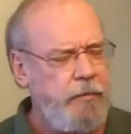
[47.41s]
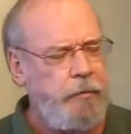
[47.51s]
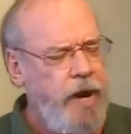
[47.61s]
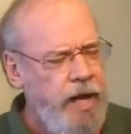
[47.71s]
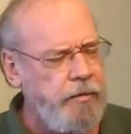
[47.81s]

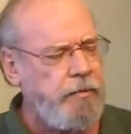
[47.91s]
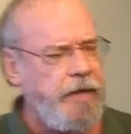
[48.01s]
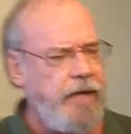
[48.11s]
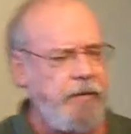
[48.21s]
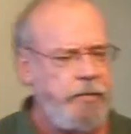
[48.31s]
The
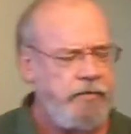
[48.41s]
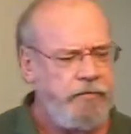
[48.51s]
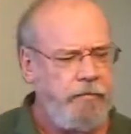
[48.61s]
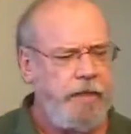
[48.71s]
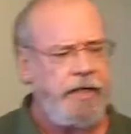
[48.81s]
problem happened
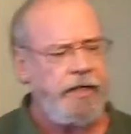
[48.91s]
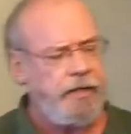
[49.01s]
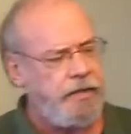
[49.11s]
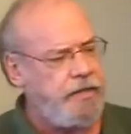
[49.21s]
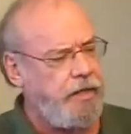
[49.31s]
for
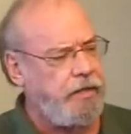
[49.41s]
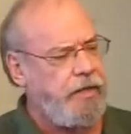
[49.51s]
me is that